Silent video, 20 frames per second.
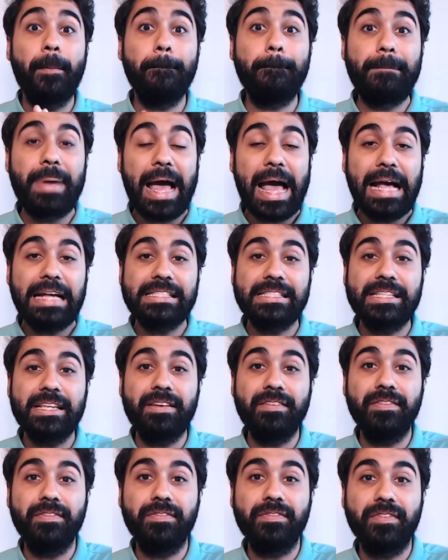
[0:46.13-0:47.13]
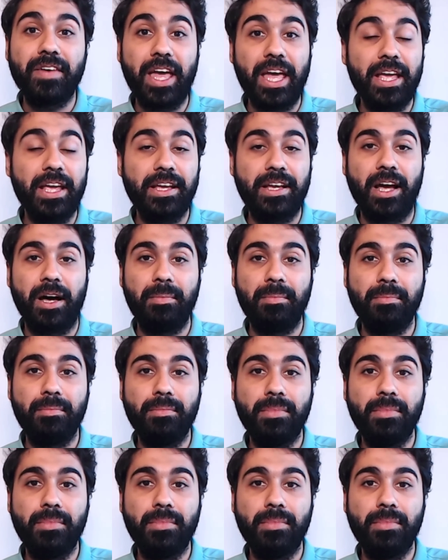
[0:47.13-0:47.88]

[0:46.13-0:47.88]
passive income.